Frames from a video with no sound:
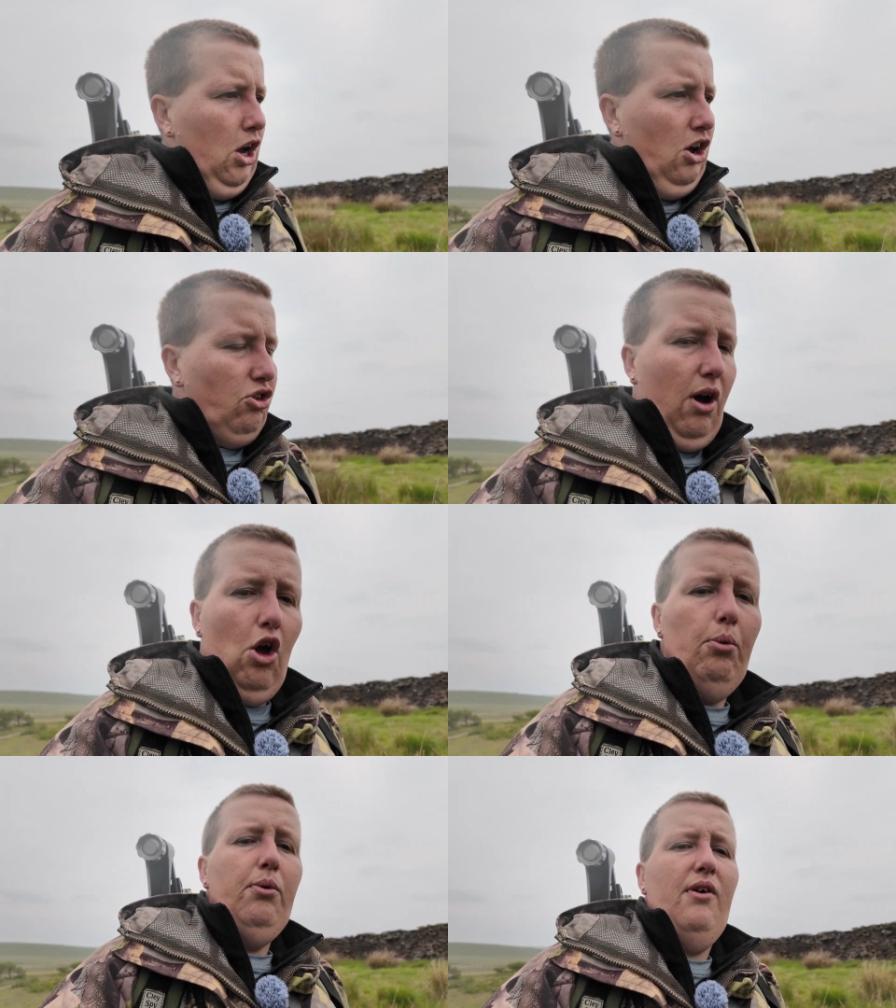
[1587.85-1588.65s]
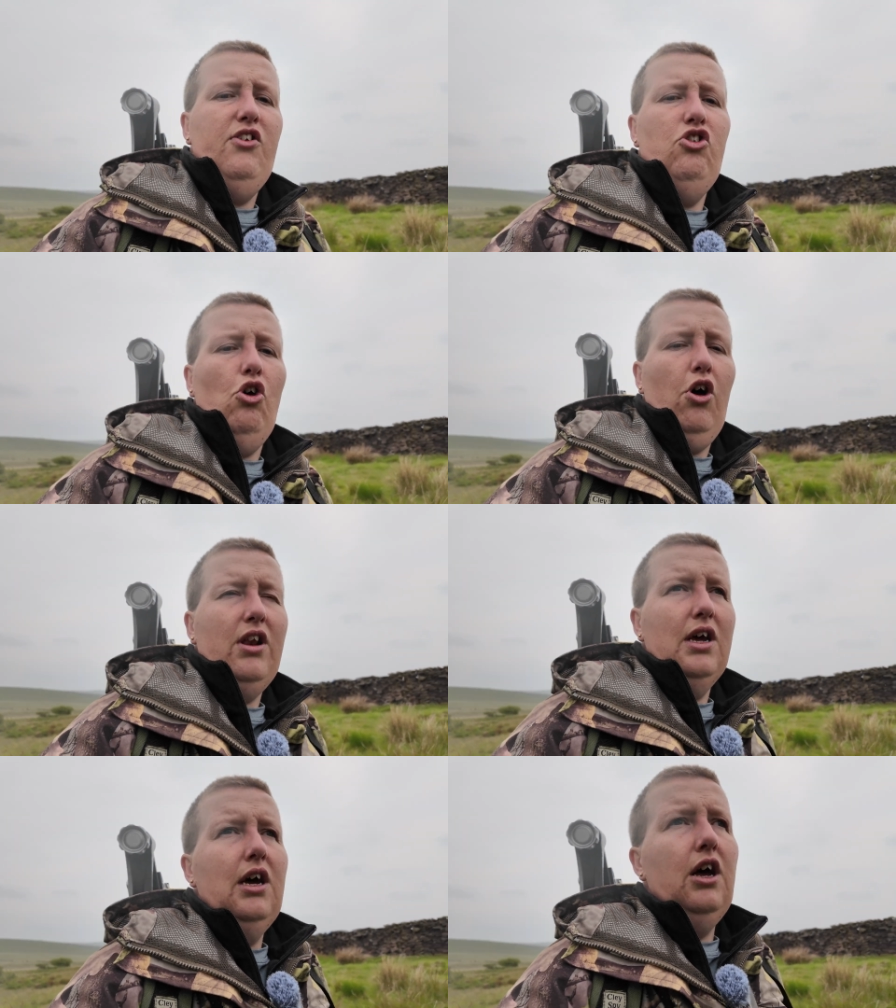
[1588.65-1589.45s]
So I hope you have
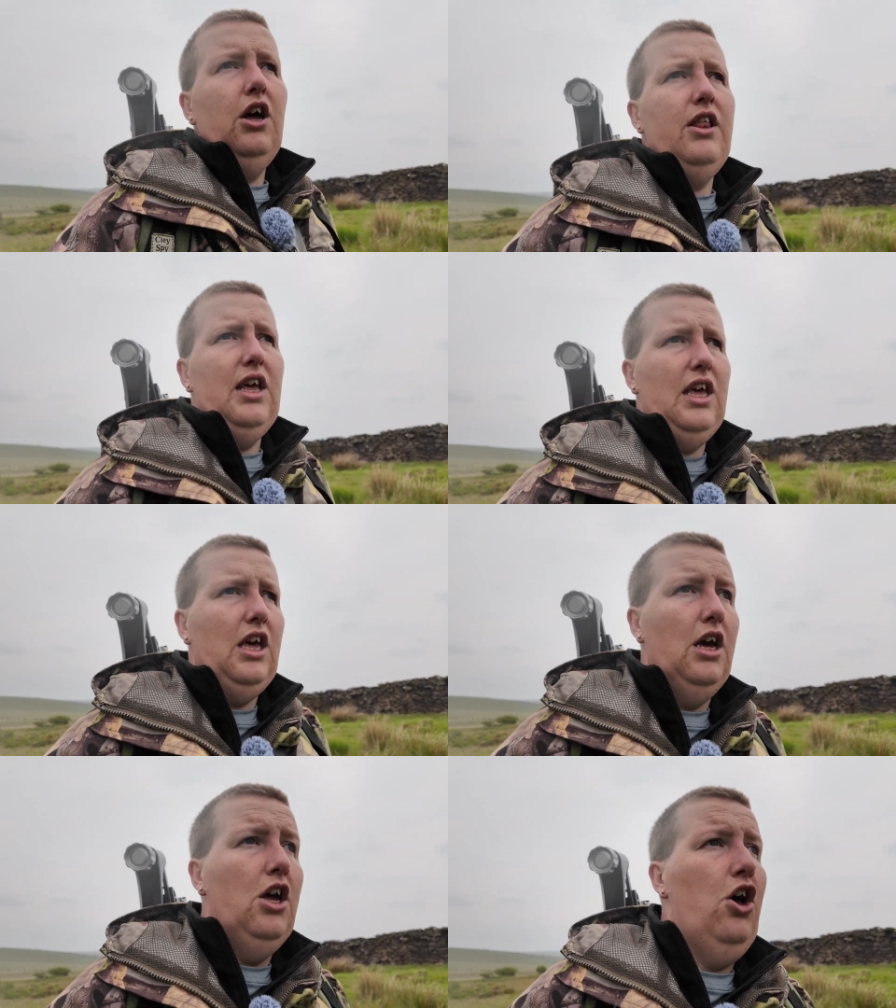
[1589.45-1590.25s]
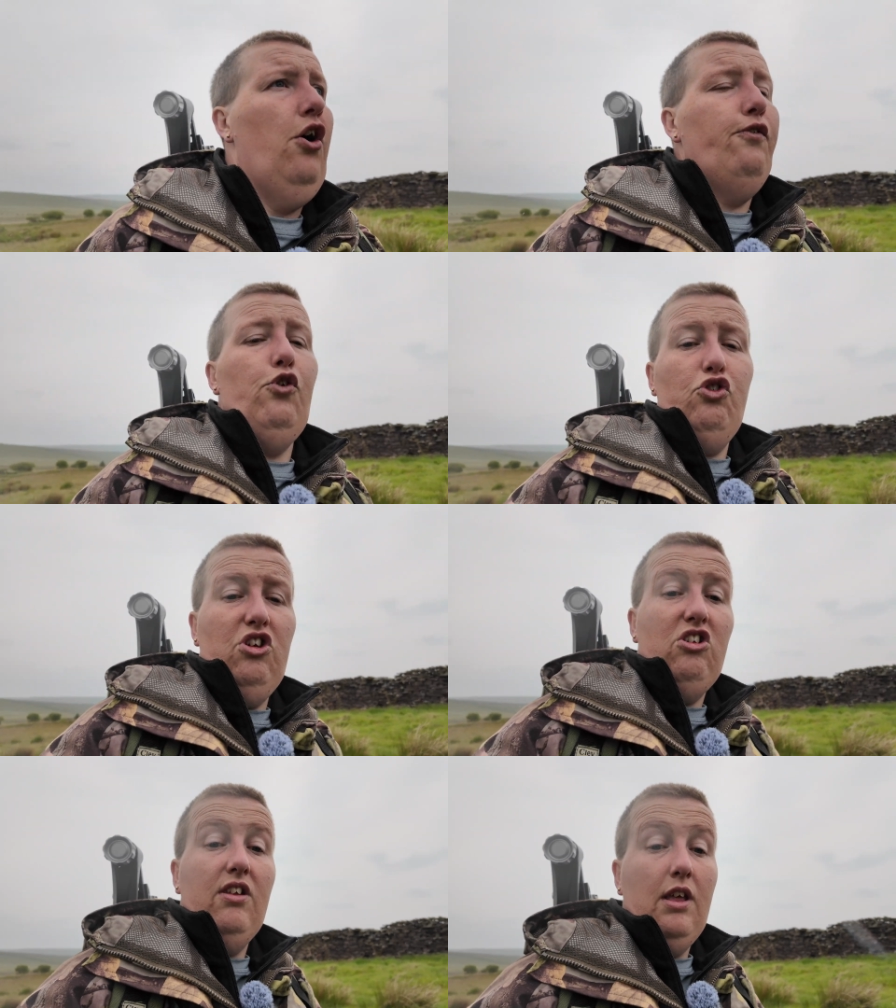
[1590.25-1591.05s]
enjoyed the
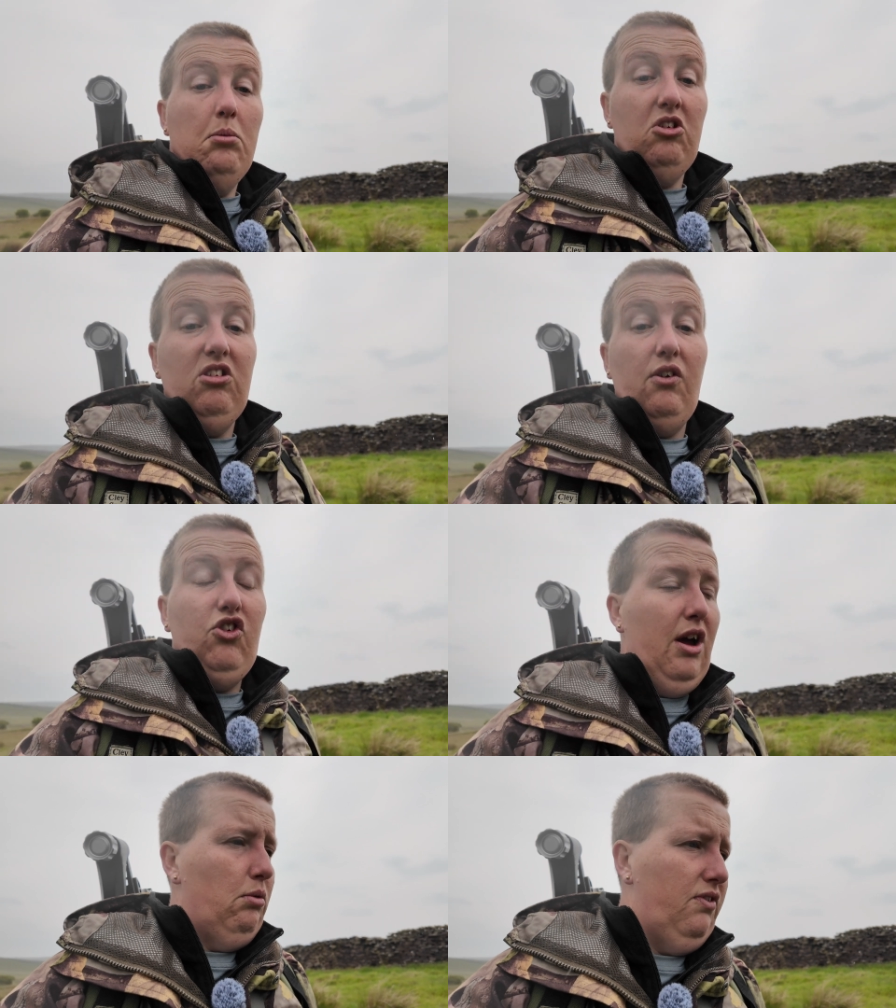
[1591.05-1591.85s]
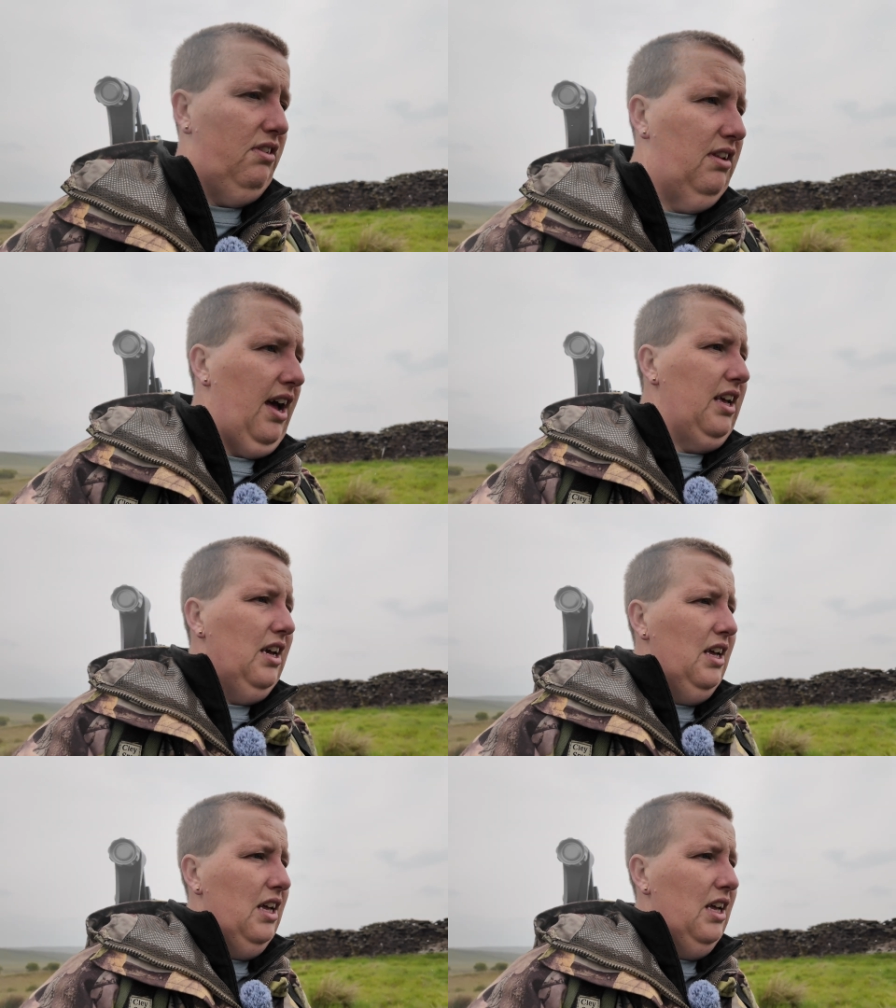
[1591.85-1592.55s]
footage and the images that I've shared with you today.